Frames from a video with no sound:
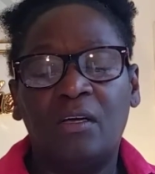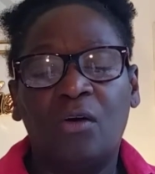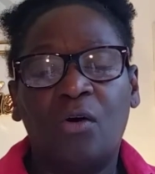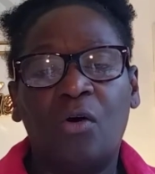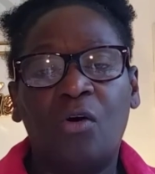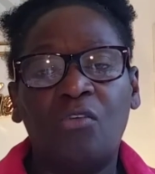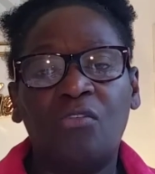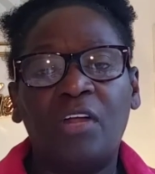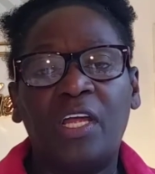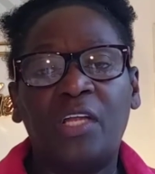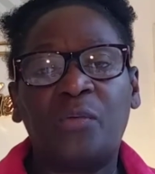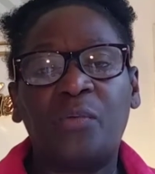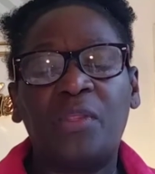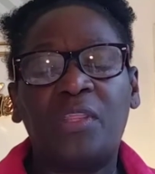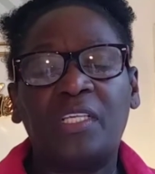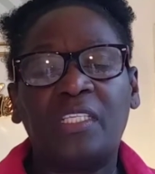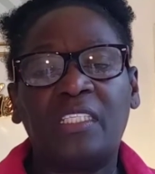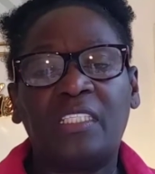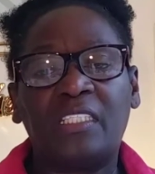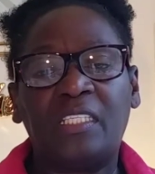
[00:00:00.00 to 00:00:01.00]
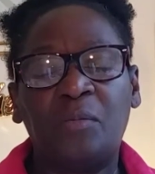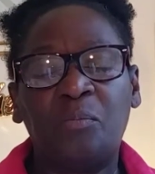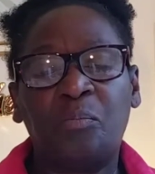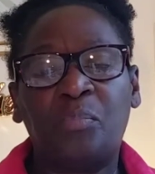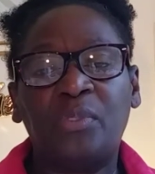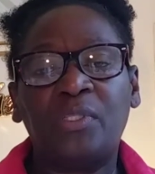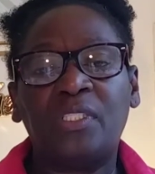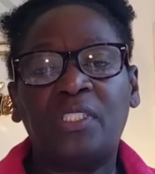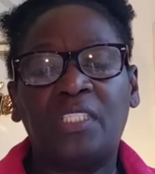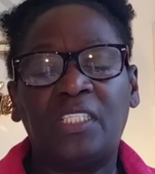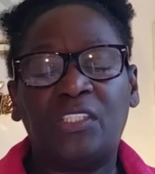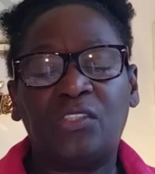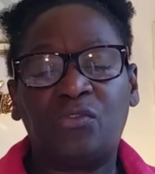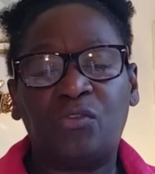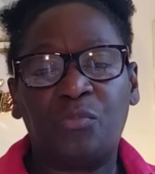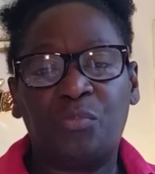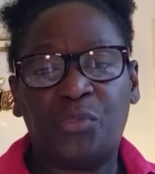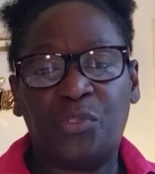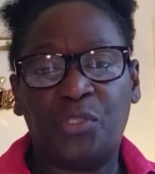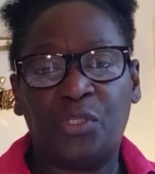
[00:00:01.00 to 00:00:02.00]
All right, with a simple
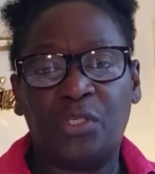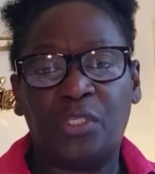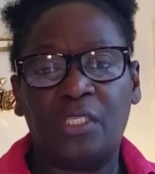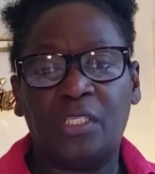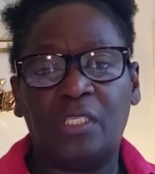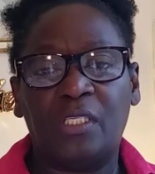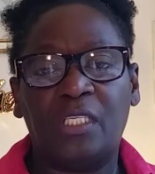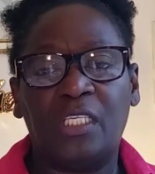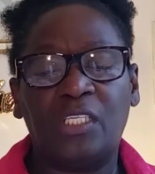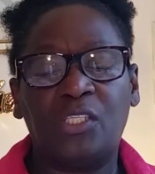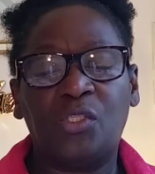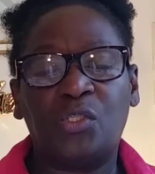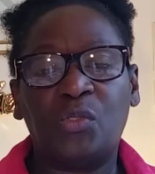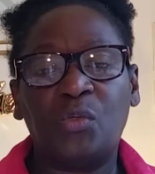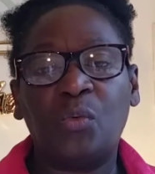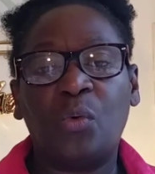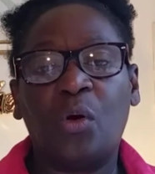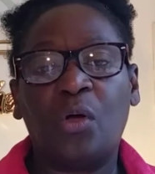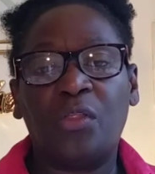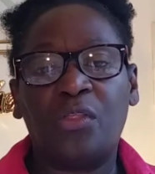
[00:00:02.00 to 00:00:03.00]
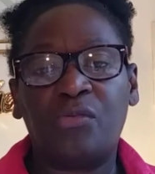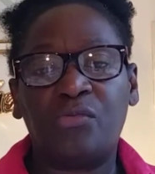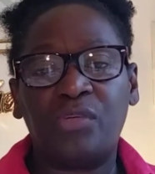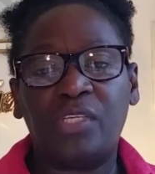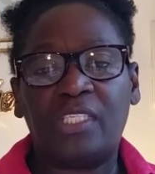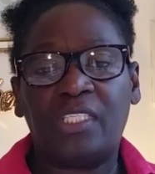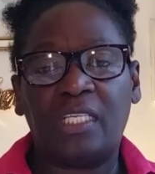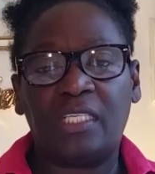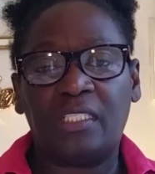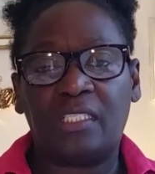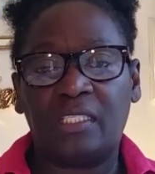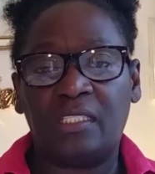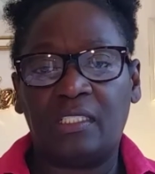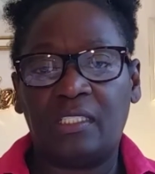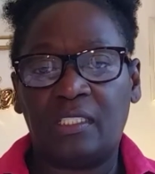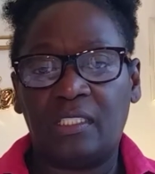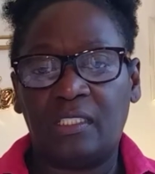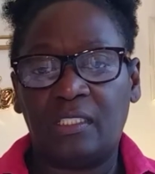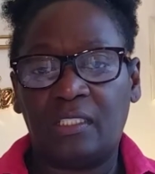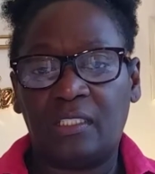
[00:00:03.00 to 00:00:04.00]
description in 2 or 3
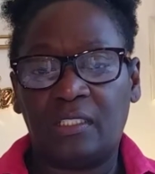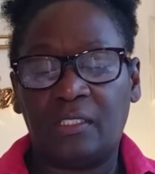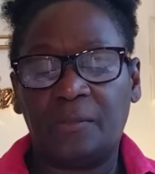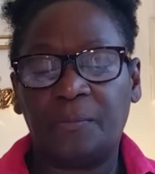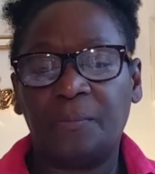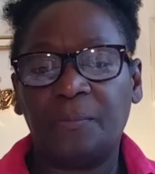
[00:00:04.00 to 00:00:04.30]
sentences.